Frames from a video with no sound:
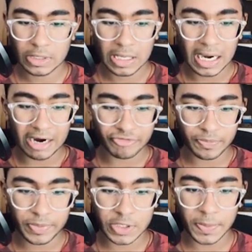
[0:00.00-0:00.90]
after
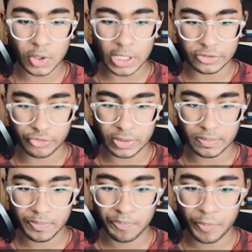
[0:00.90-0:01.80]
bishop into a three,
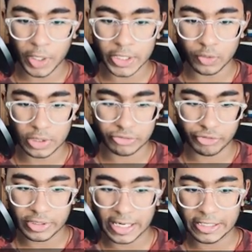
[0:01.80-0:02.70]
pawn into a
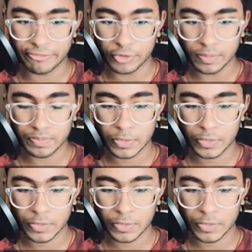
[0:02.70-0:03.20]
three, knight e four,